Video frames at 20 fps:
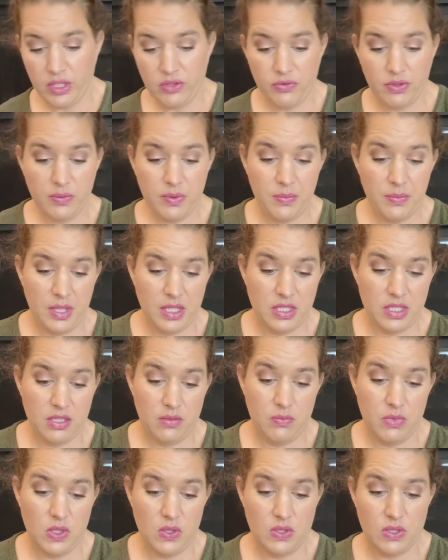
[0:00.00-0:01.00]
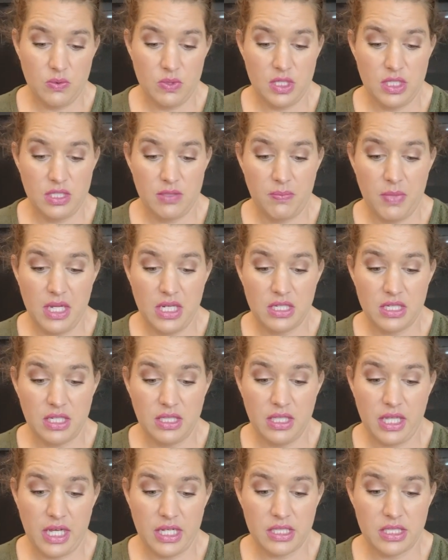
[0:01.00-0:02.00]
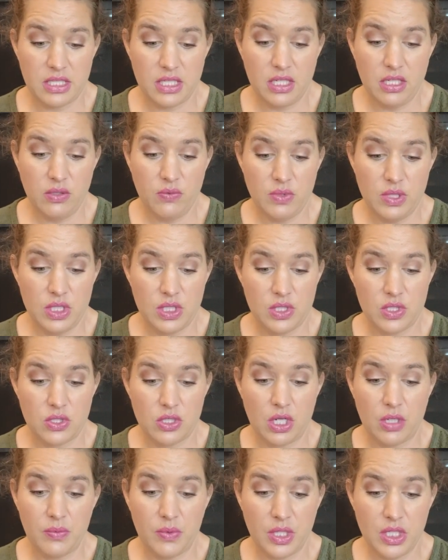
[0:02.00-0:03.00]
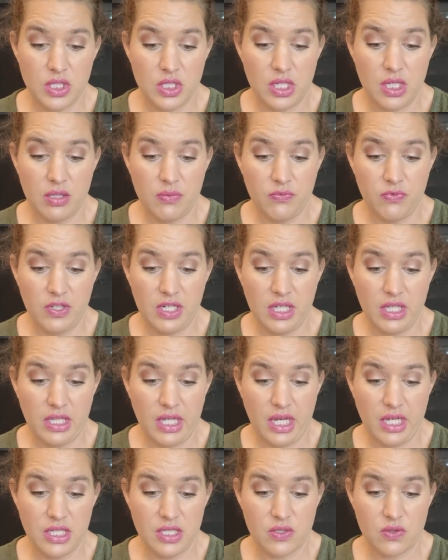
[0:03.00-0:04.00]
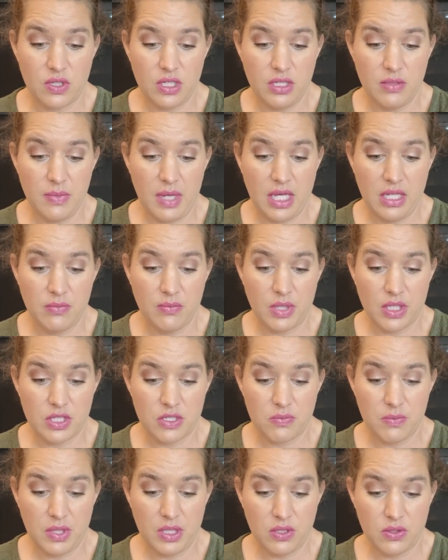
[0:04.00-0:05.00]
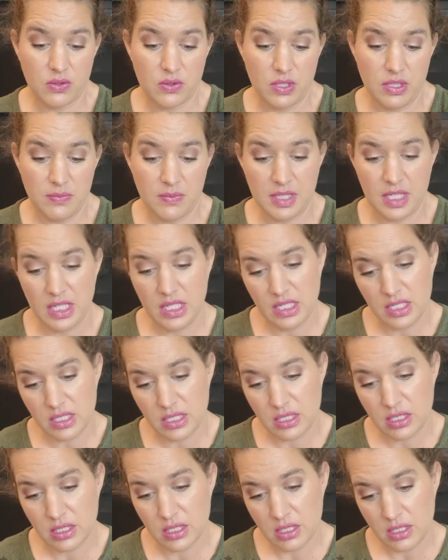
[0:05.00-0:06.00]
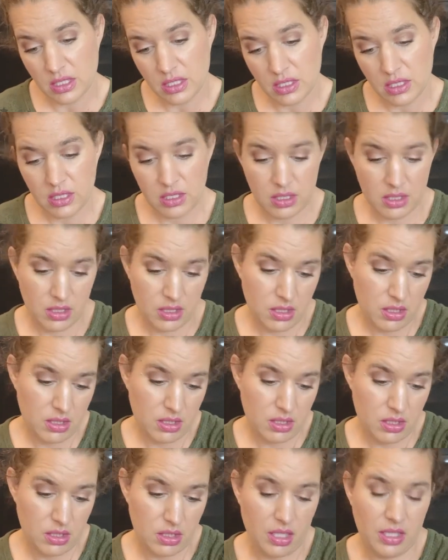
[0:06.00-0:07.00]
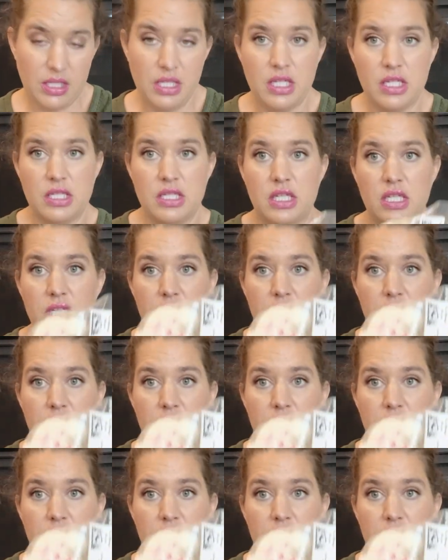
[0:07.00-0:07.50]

from the Melted Mousse, which is Baked Alaska, which is strawberry jam, vanilla ice cream, and marshmallow cream cake. I think it's a